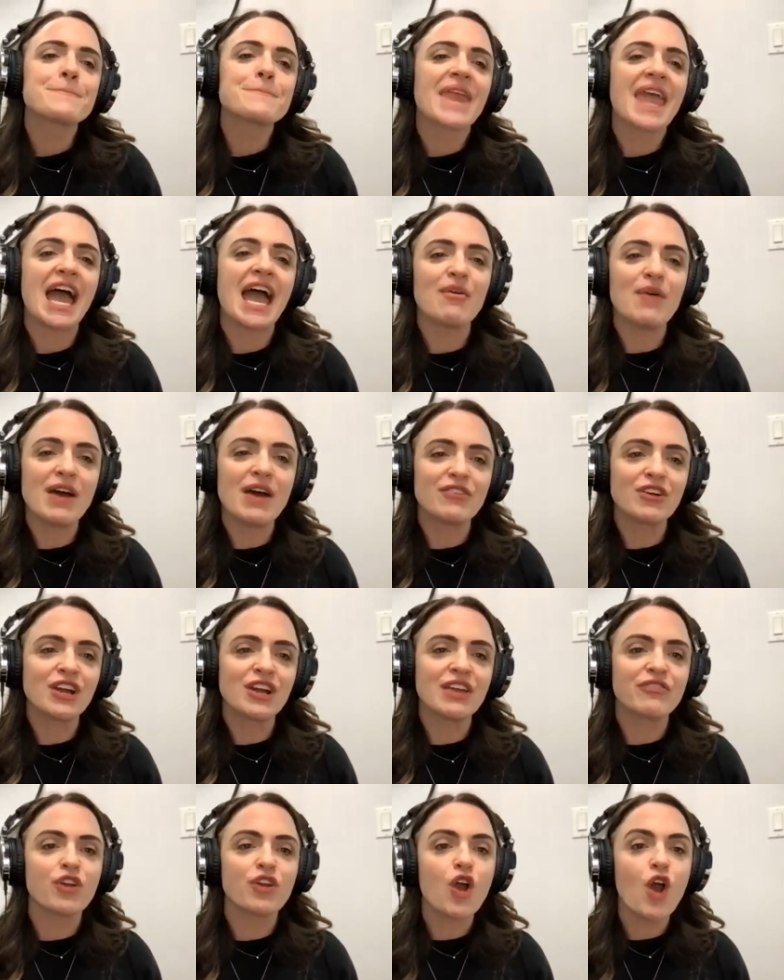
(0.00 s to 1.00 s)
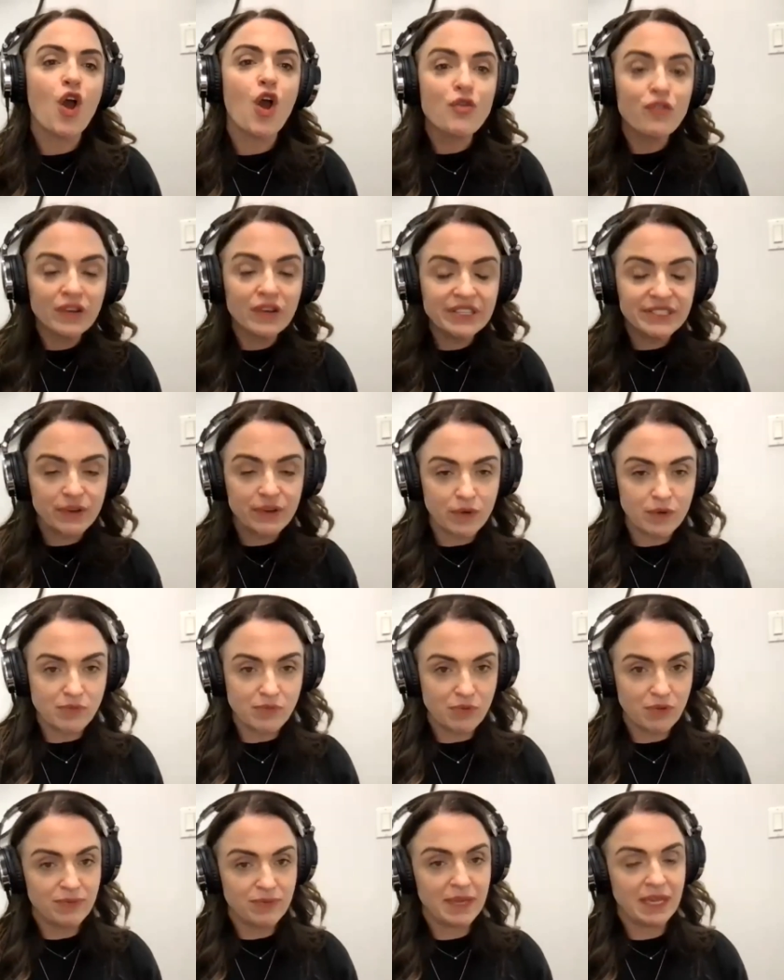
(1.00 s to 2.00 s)
However, if your ovaries
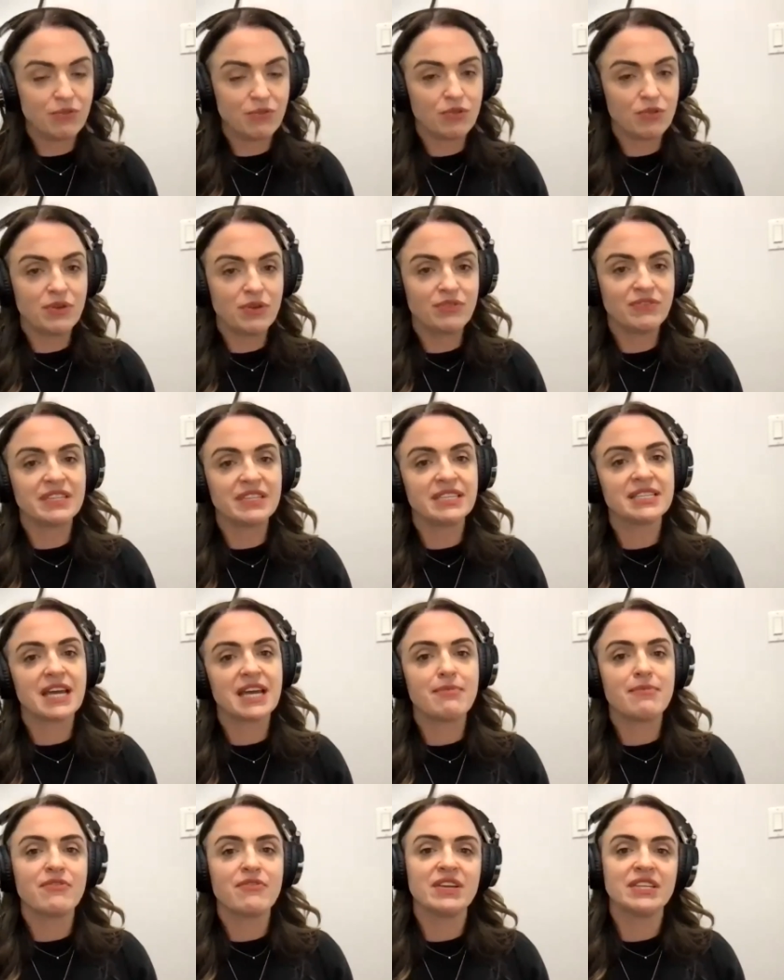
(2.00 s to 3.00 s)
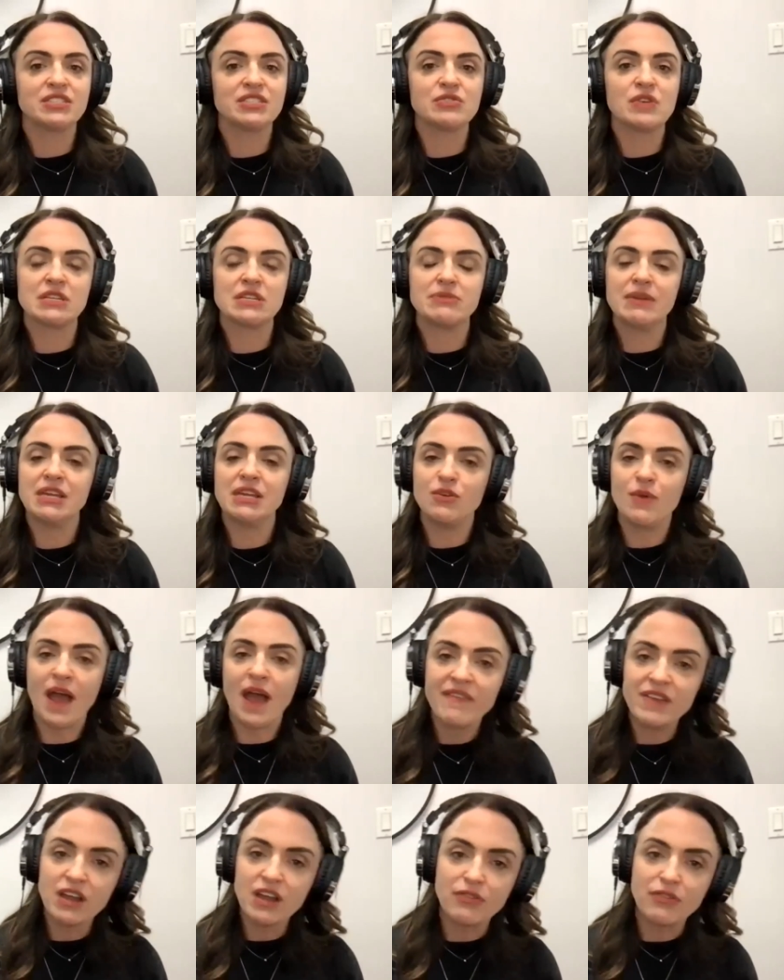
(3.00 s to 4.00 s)
are being removed at the time of a hysterectomy and you
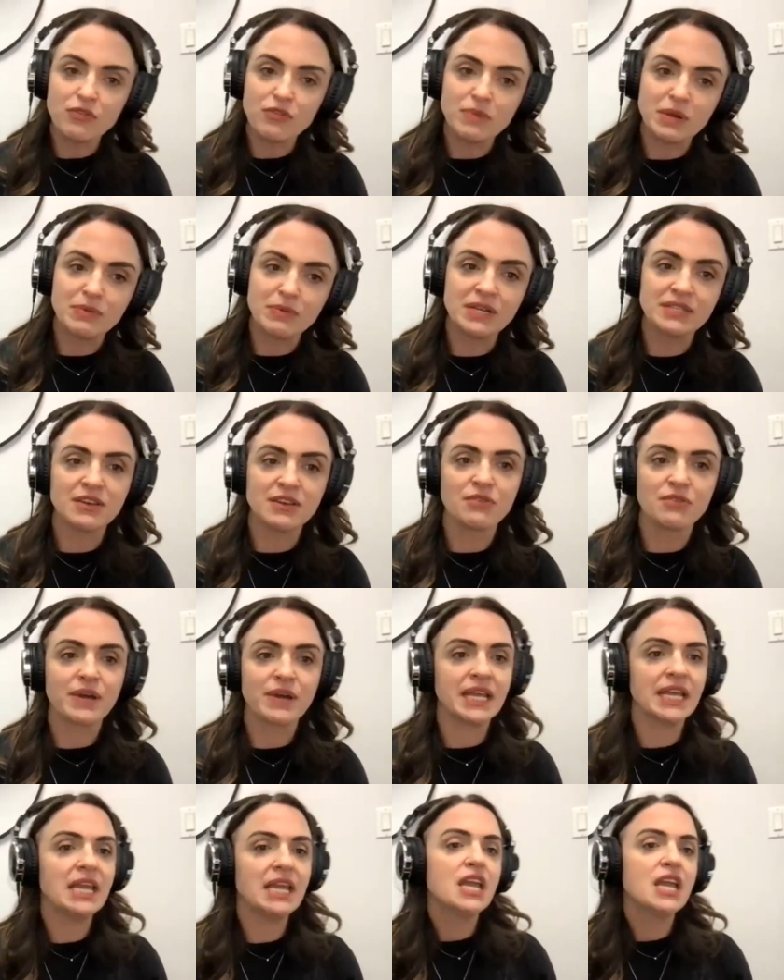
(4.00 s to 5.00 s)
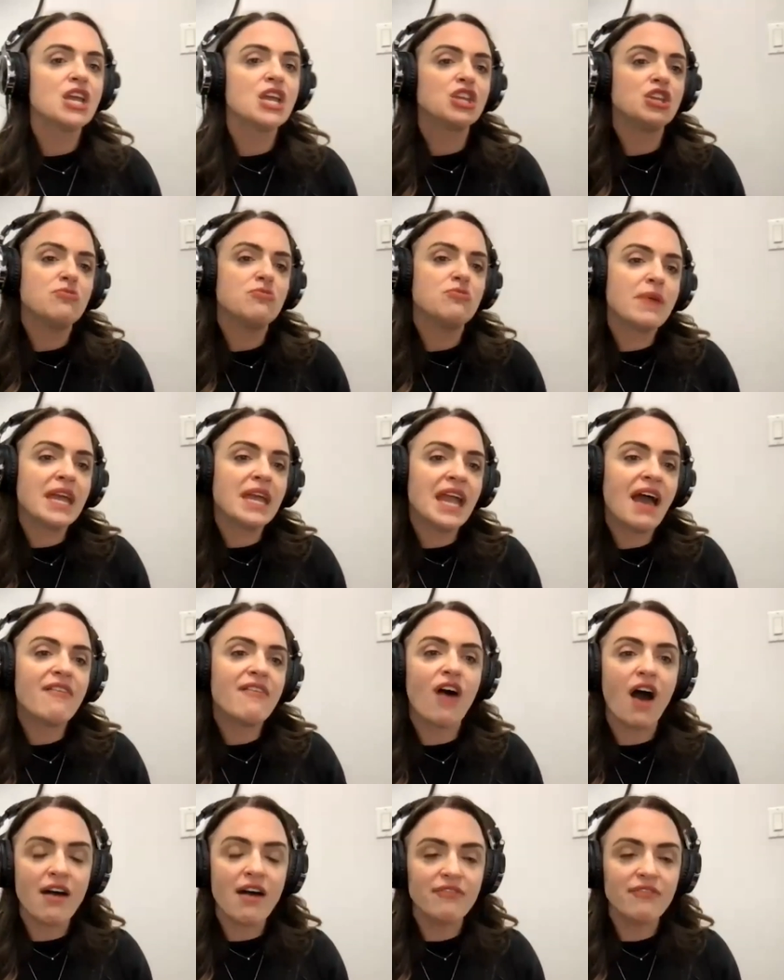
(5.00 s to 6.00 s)
haven't gone through menopause already, you may have
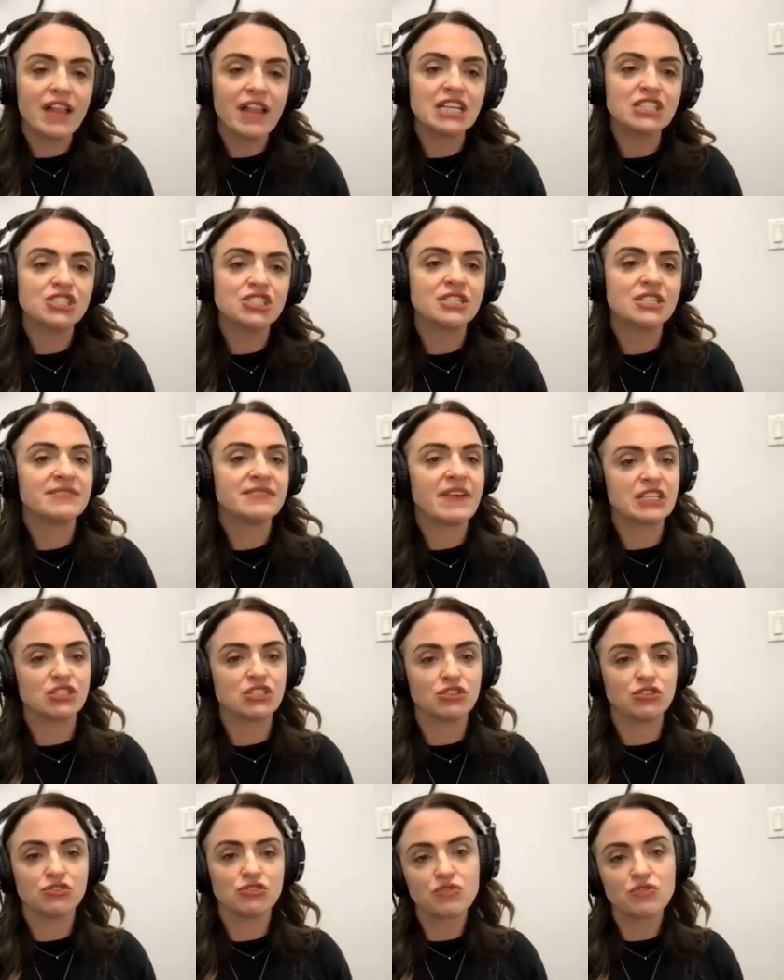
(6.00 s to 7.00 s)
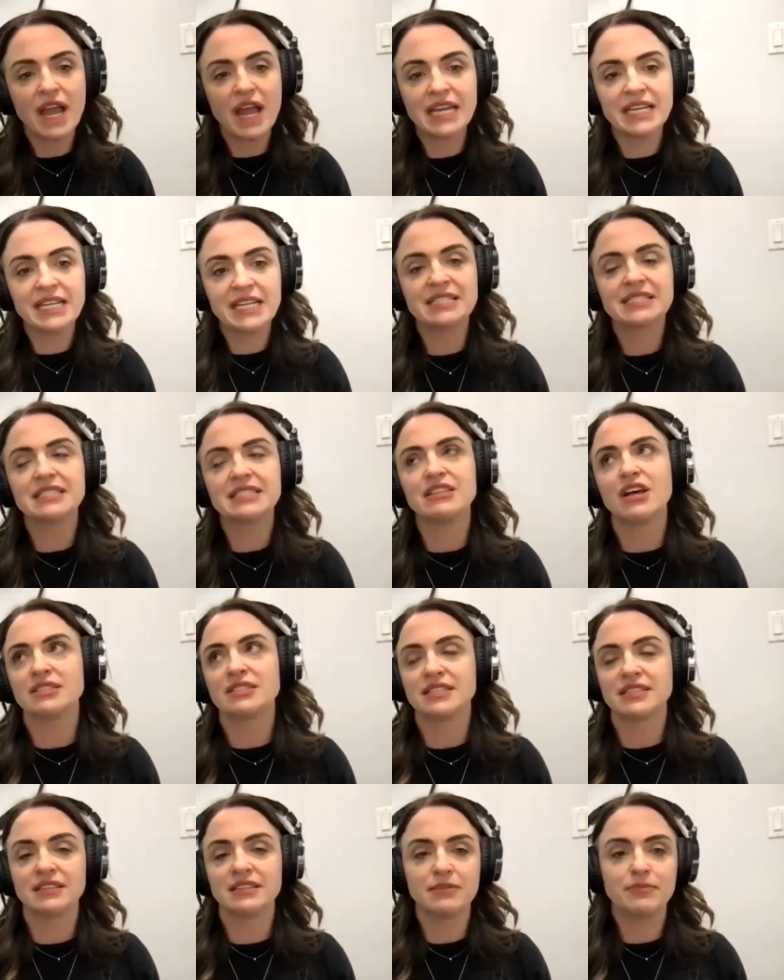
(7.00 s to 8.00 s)
hot flashes, vaginal dryness,
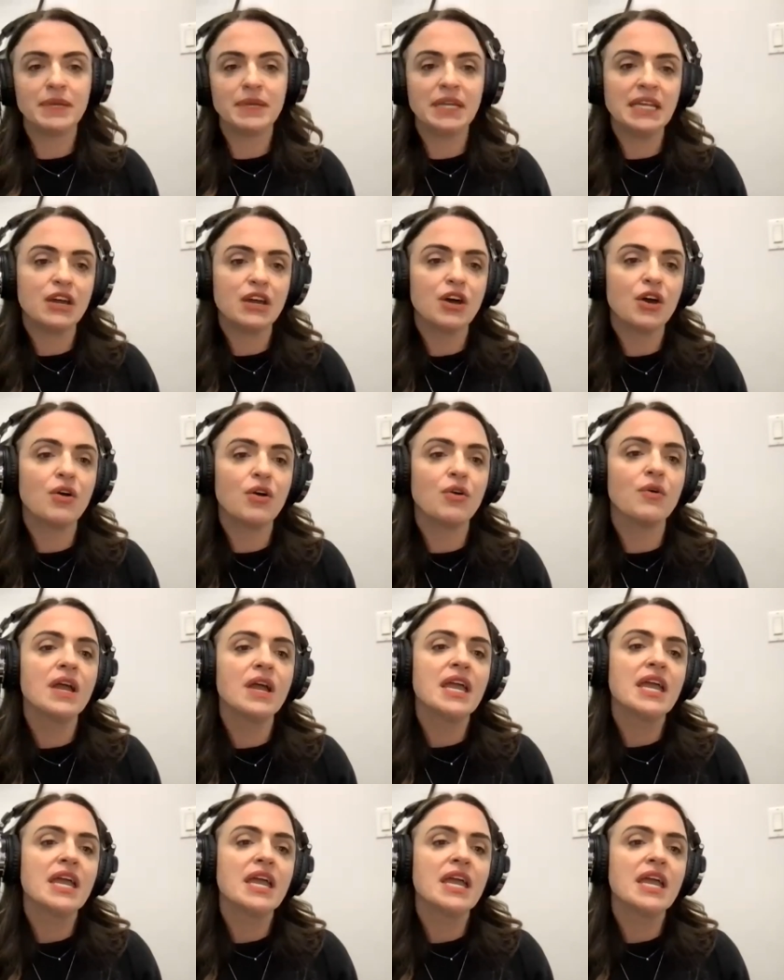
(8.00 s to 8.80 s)
loss of libido,